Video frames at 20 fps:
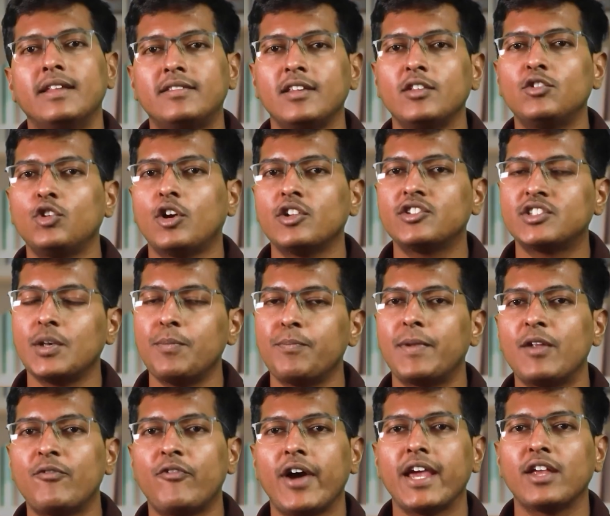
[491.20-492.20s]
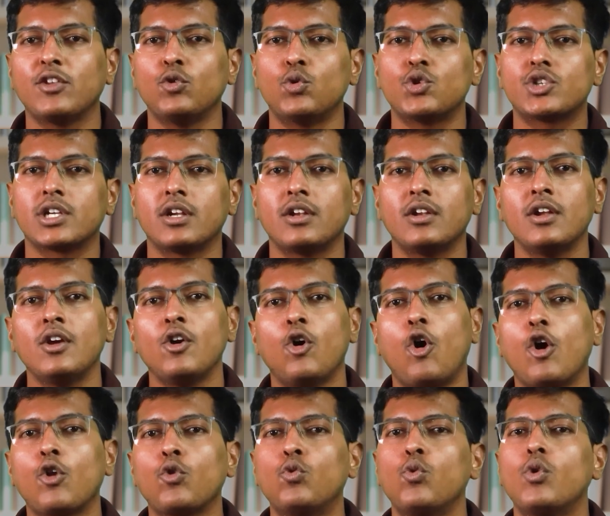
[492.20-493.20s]
This is your simplified Notion
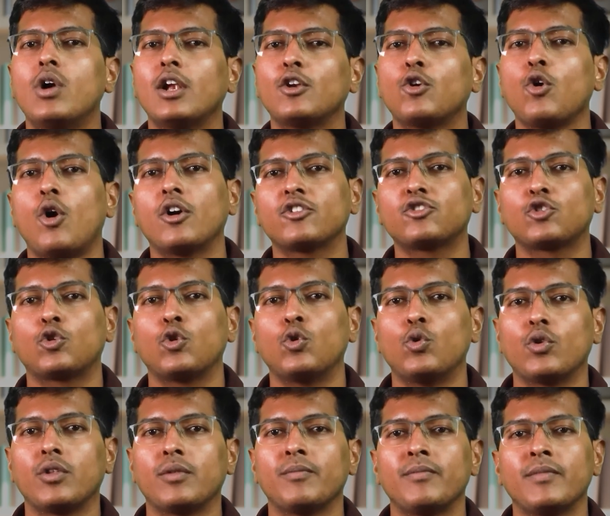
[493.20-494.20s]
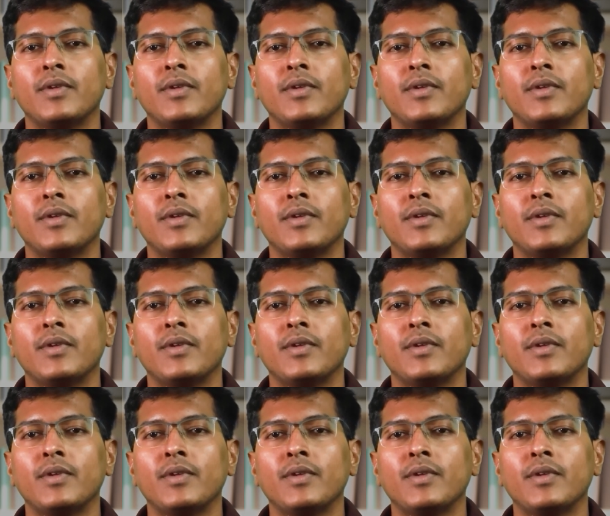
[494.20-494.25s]
or Google Docs clone.